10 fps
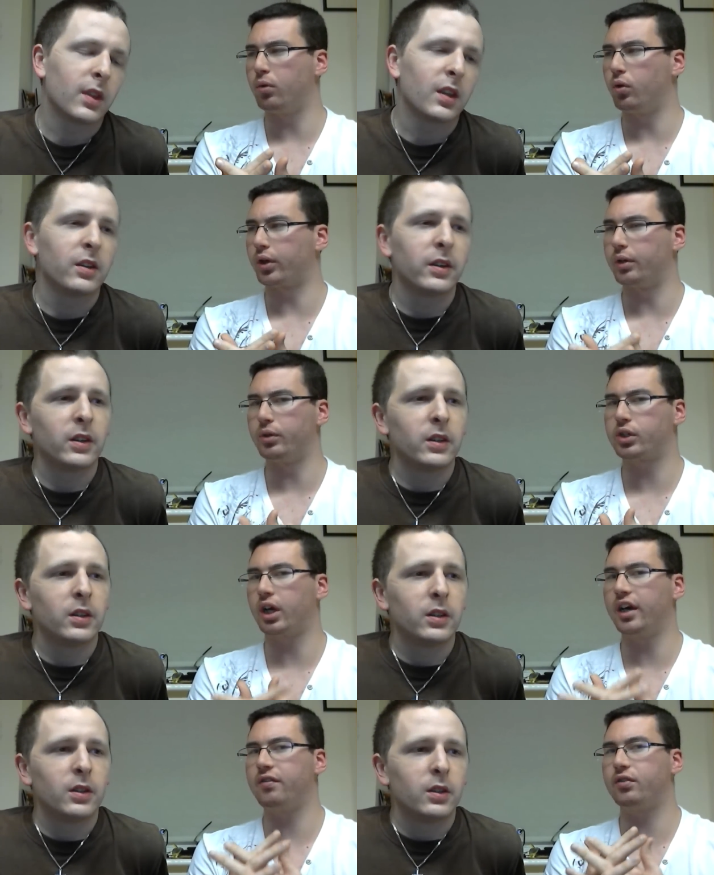Speaker 1: Morgan, which
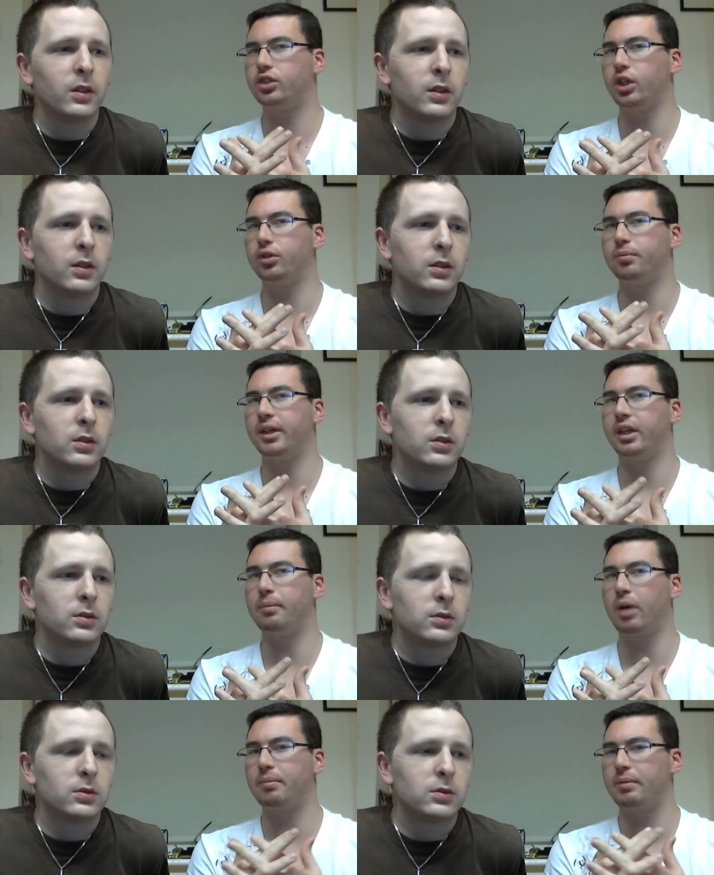kind of shows me that they
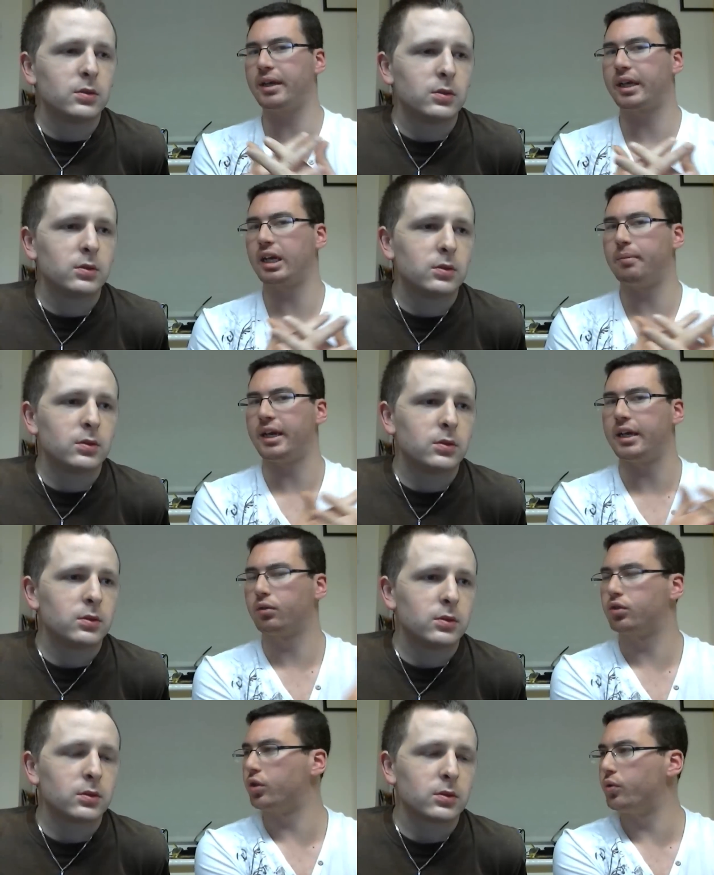might be making him heel
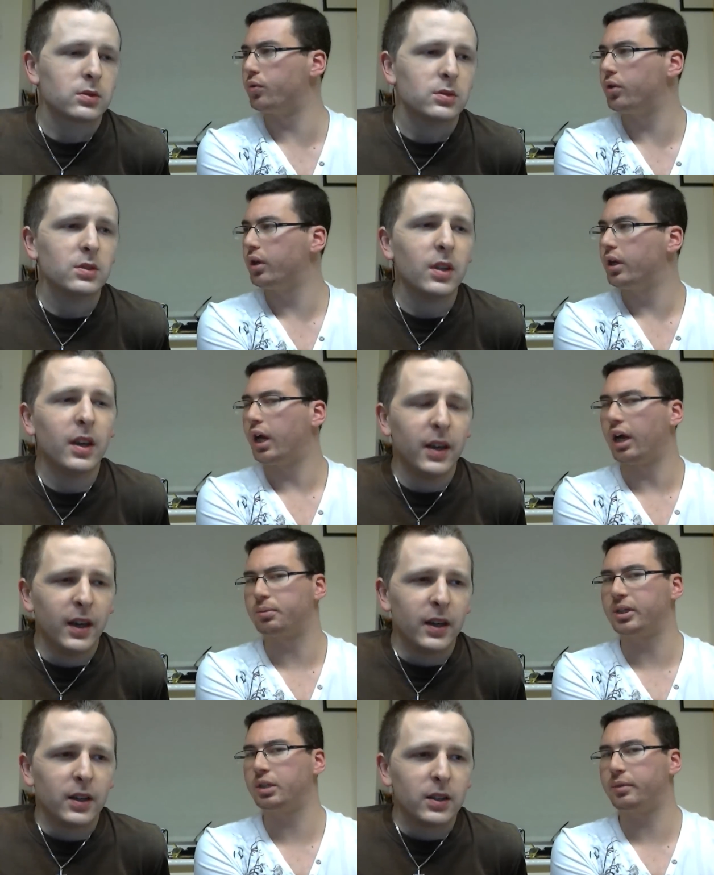soon.
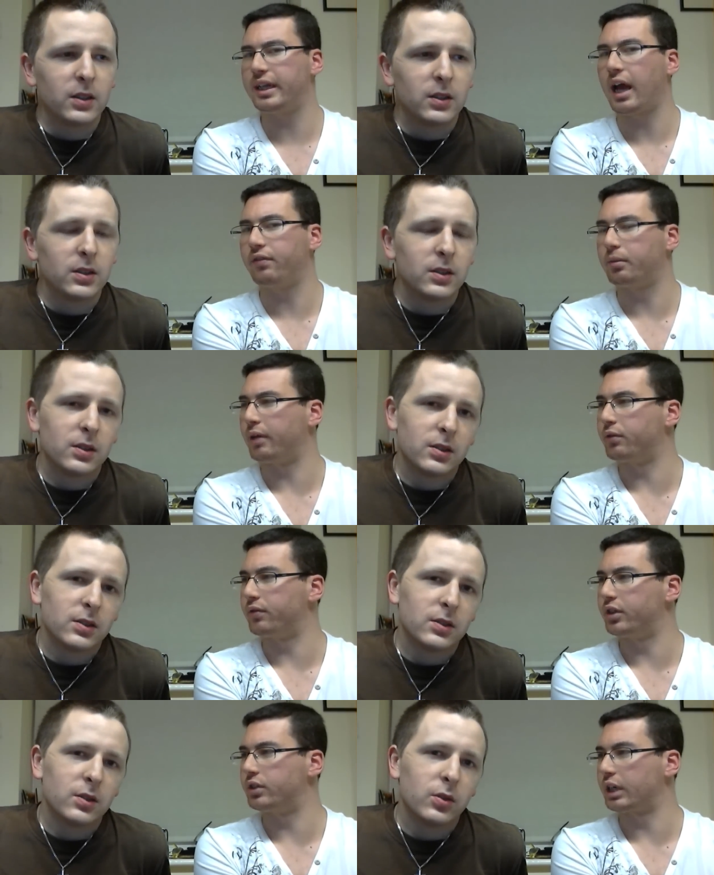Especially with the aftermath of
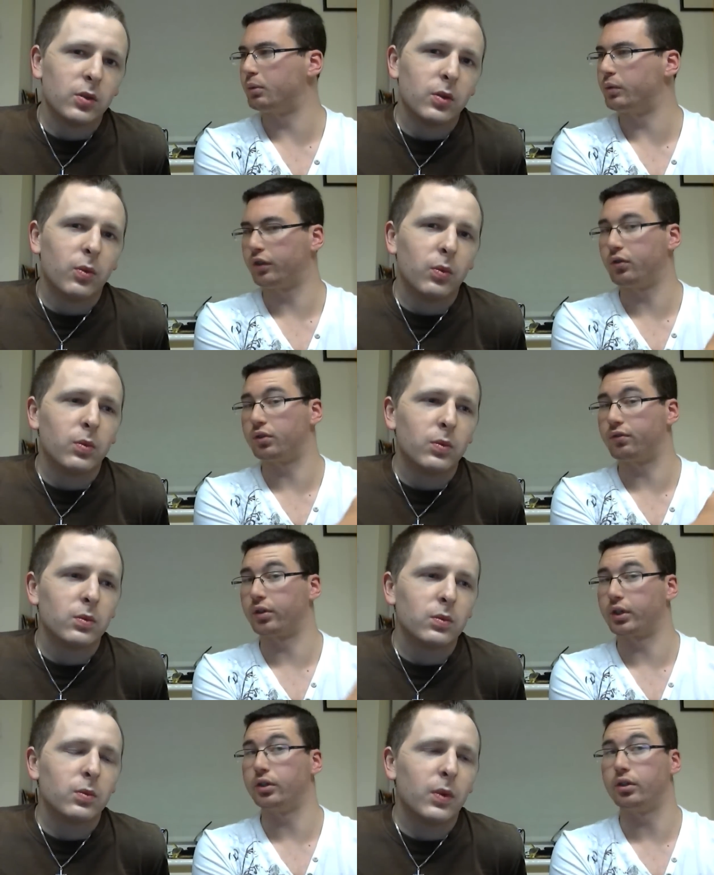this segment, which I thought was very
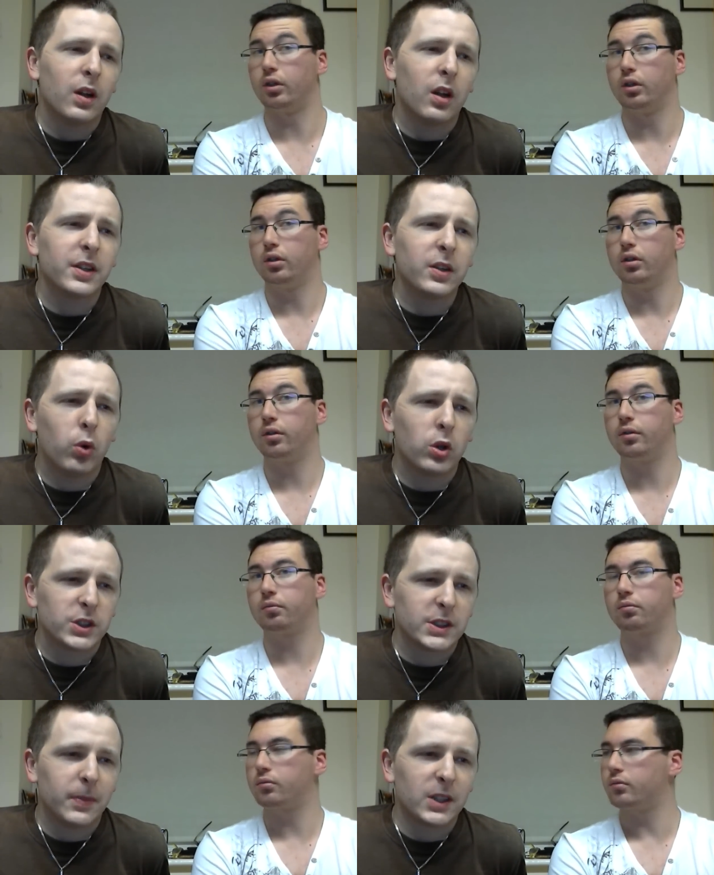good.
Speaker 2: Well, I did watch
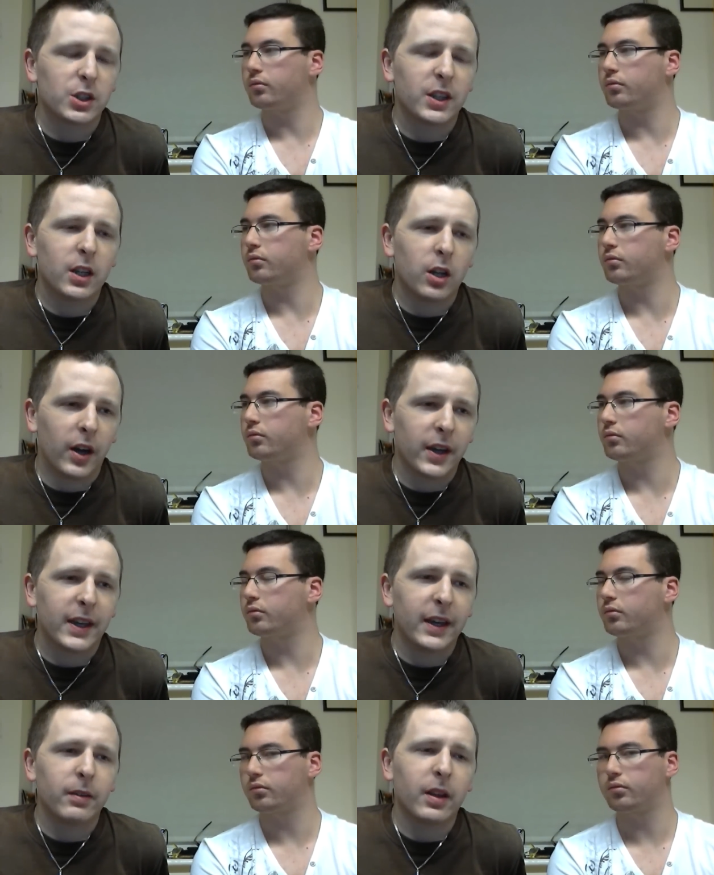this match. I did like
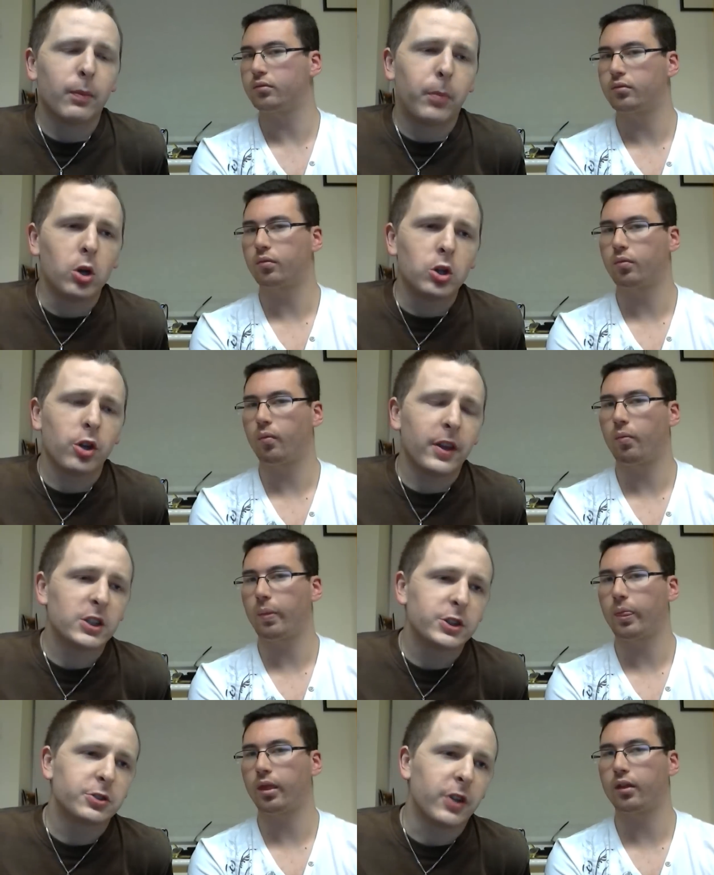it. They were both showing their
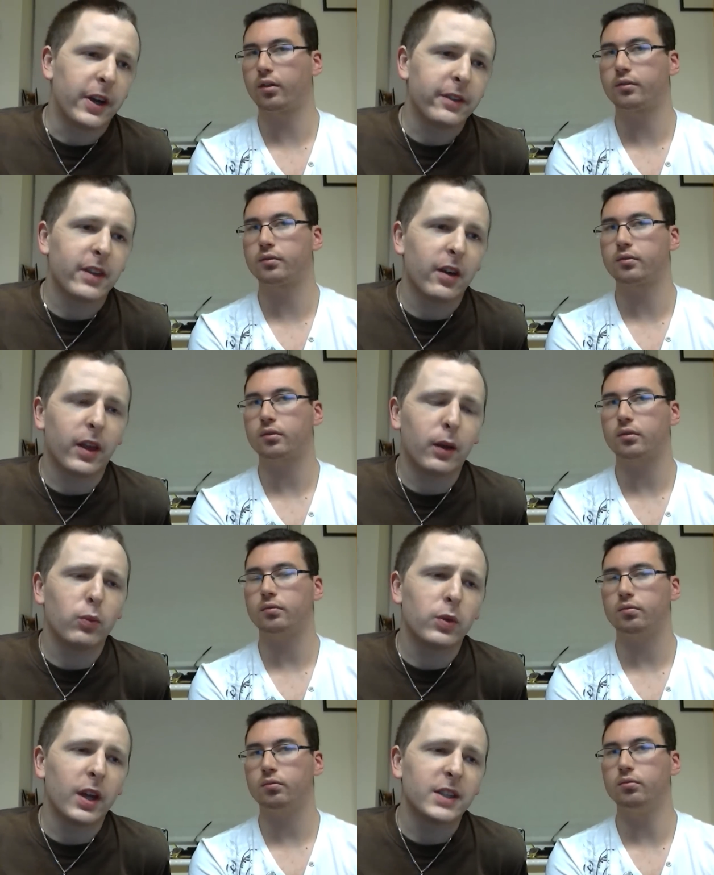strength, how they
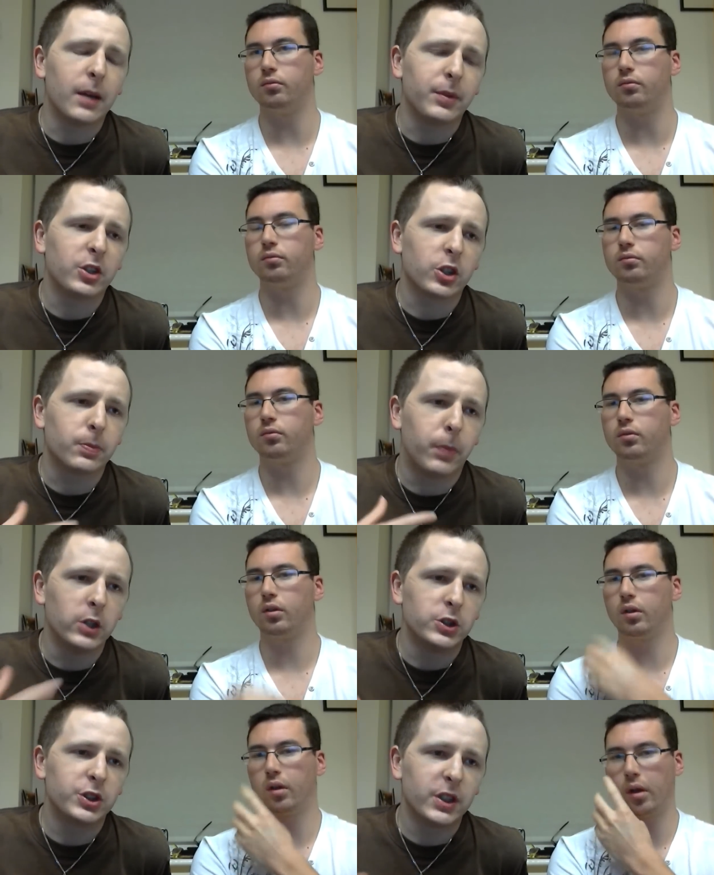would accept each other's
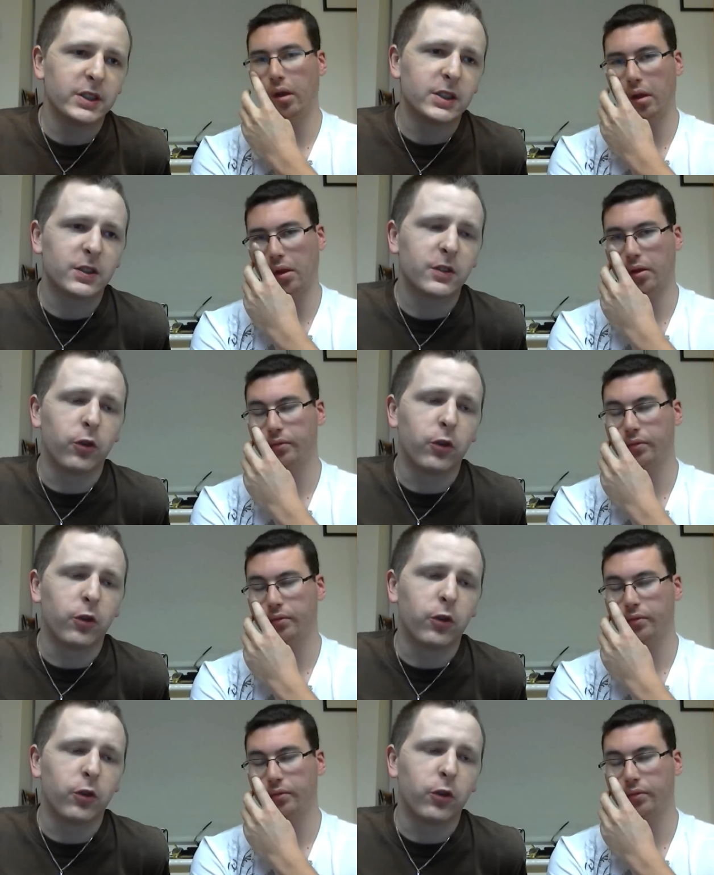punches